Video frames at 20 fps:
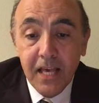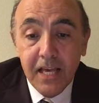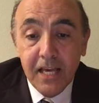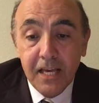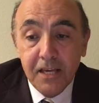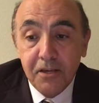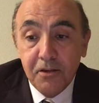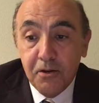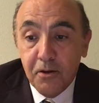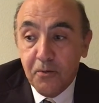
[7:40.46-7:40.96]

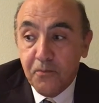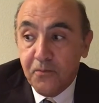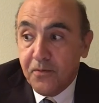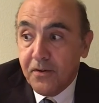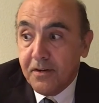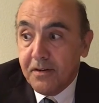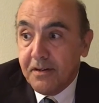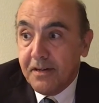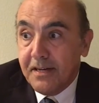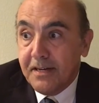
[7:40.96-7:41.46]

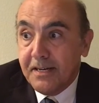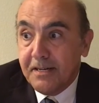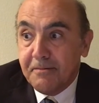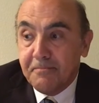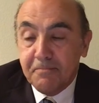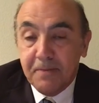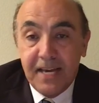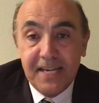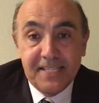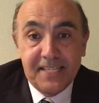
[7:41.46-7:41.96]

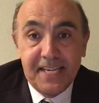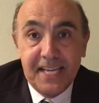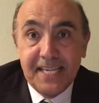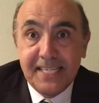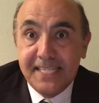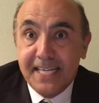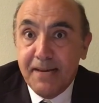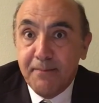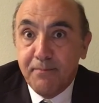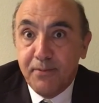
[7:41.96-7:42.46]
As an
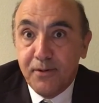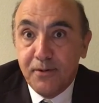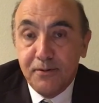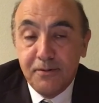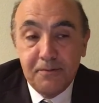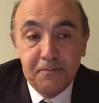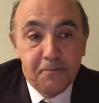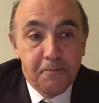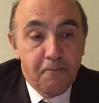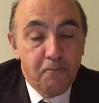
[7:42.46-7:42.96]
example,
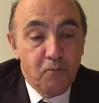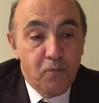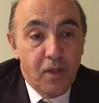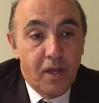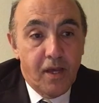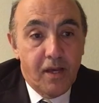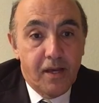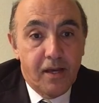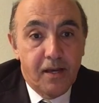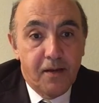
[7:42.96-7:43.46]

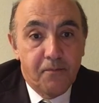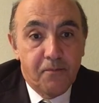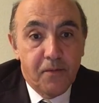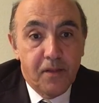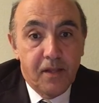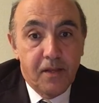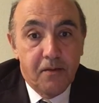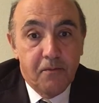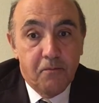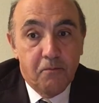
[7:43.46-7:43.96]

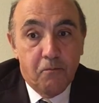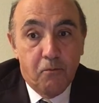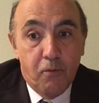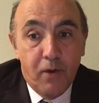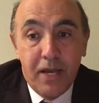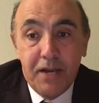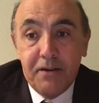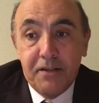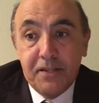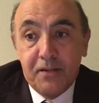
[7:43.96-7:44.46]

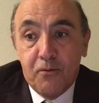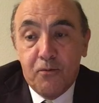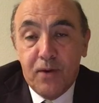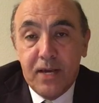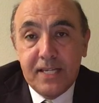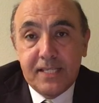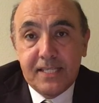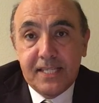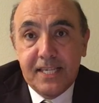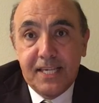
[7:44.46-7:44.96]
where in the
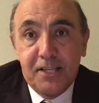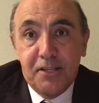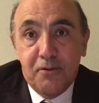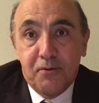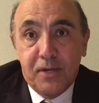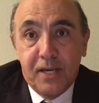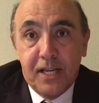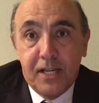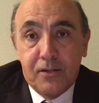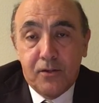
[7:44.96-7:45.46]
West can you
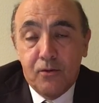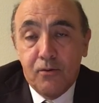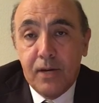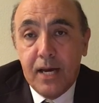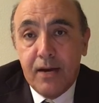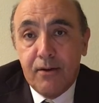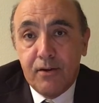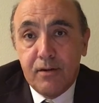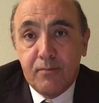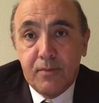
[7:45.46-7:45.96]
get a
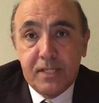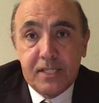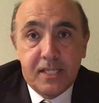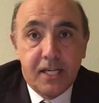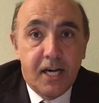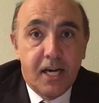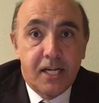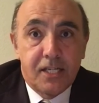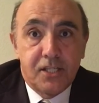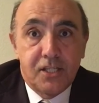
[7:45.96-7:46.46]
2-hour
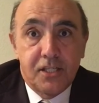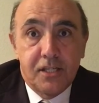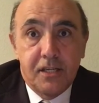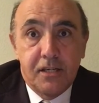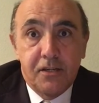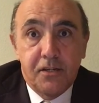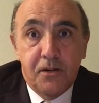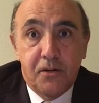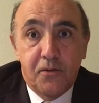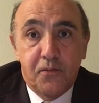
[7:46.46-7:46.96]
massage?
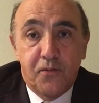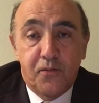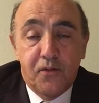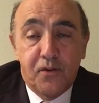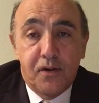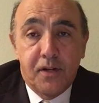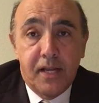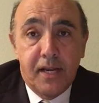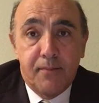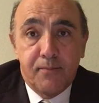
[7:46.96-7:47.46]

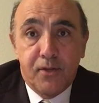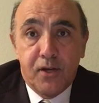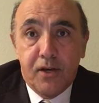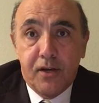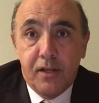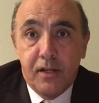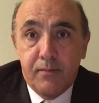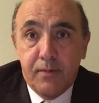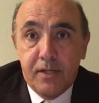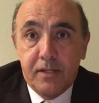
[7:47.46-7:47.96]
And I'm
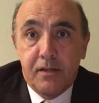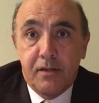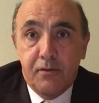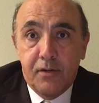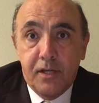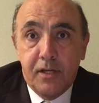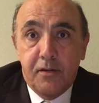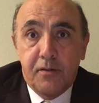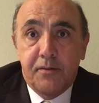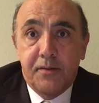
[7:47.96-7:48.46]
talking about a
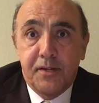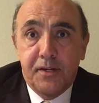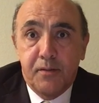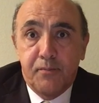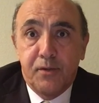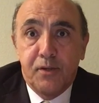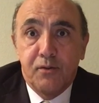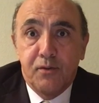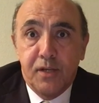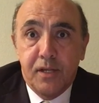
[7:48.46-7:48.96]
real
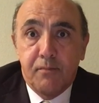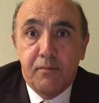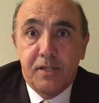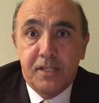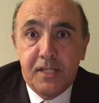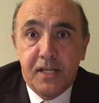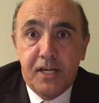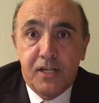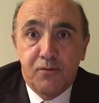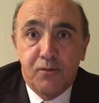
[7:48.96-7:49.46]
therapeutic
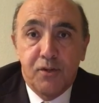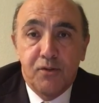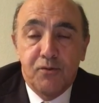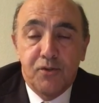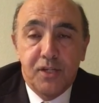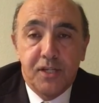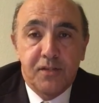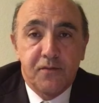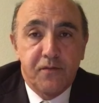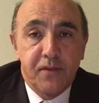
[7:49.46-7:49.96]
massage, when you
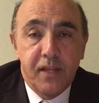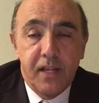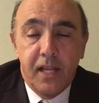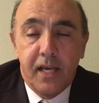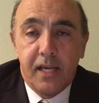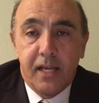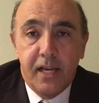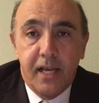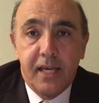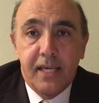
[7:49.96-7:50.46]
just feel
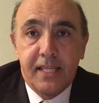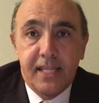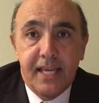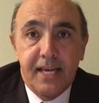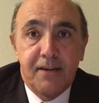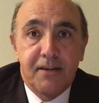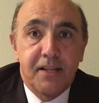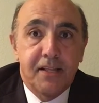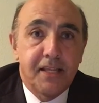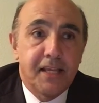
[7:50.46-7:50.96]
like lying
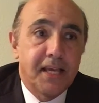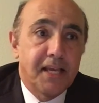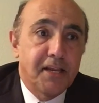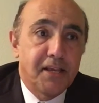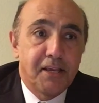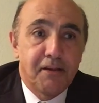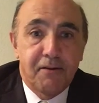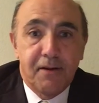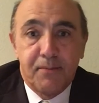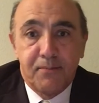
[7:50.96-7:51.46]
down and getting
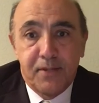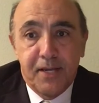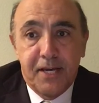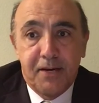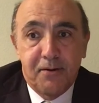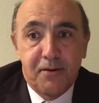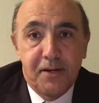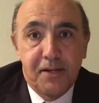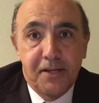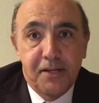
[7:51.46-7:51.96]
your up
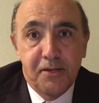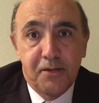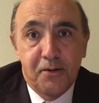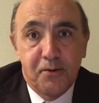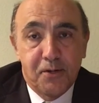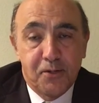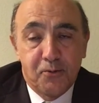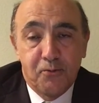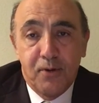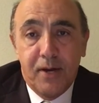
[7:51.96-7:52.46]
down. A
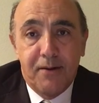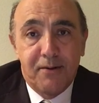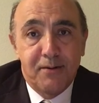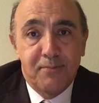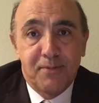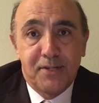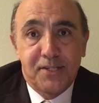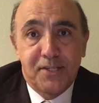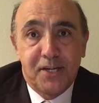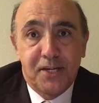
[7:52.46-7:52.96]
2-hour
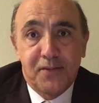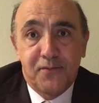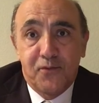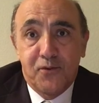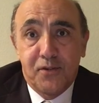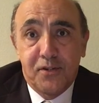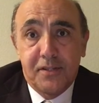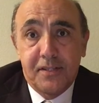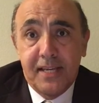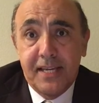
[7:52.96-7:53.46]
massage
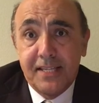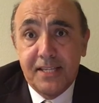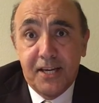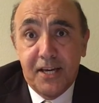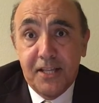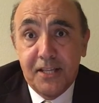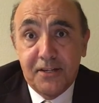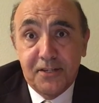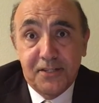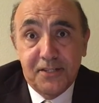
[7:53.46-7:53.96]
for
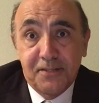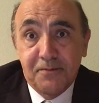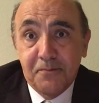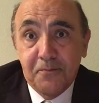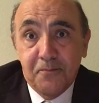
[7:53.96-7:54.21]
$10.